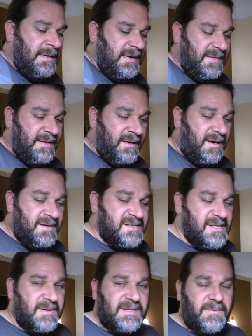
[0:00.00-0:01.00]
And then
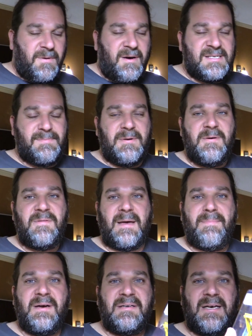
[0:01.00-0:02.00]
also at the Ross booth, I
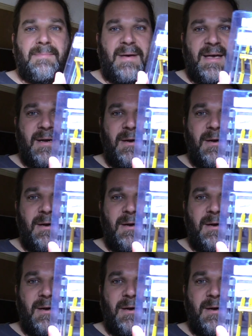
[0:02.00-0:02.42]
picked up a